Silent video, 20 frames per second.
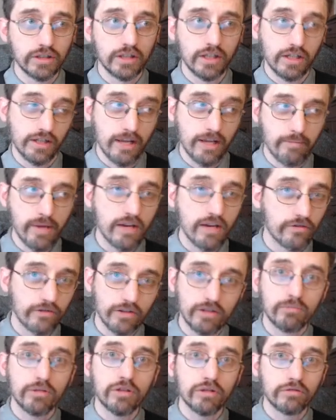and that paid for
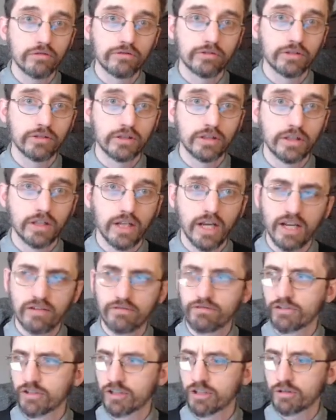the move and
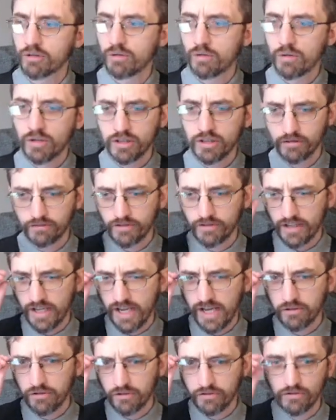for oil for the
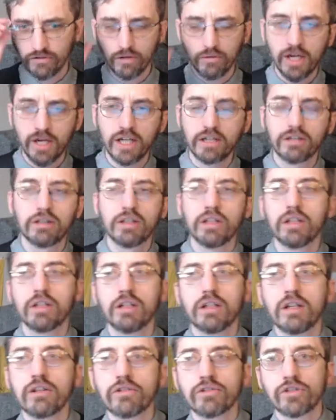house for a while.
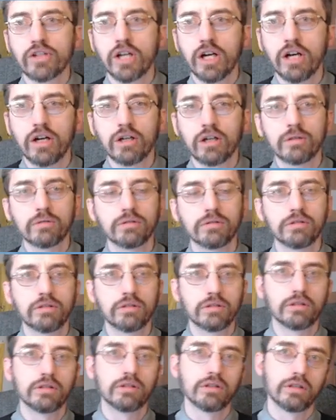So
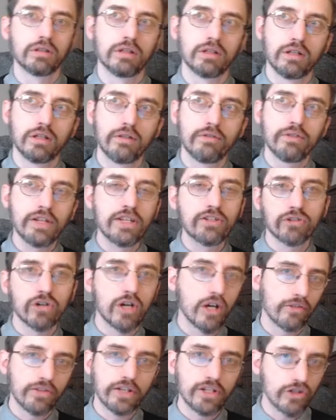these are
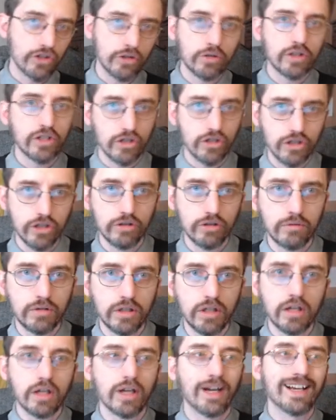all things you can do.
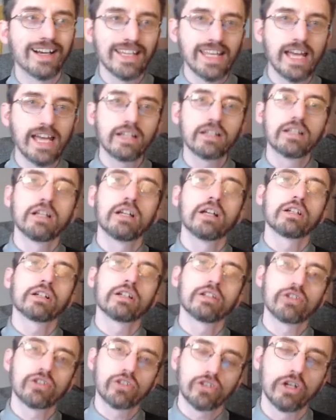Again,
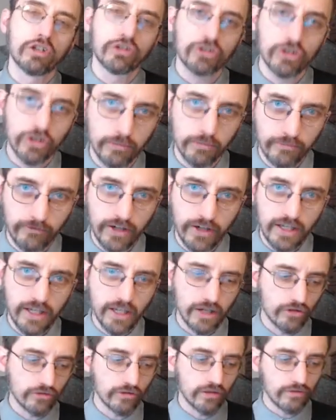consult your
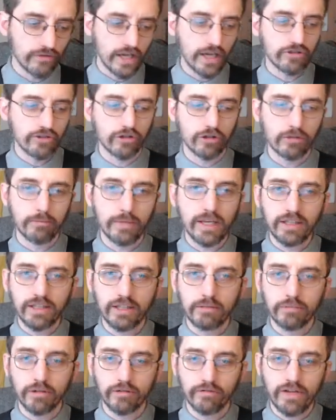financial advisor or banking
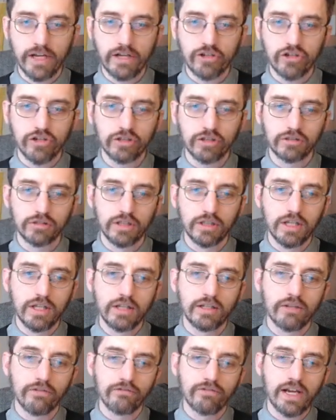professional
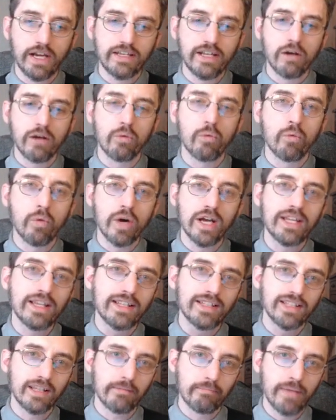to find out what
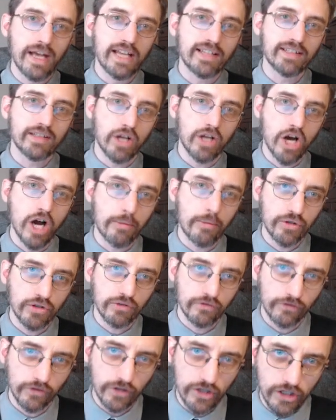is the best option
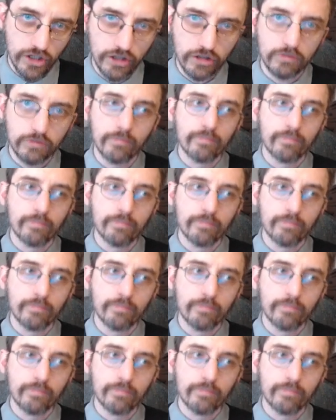for you.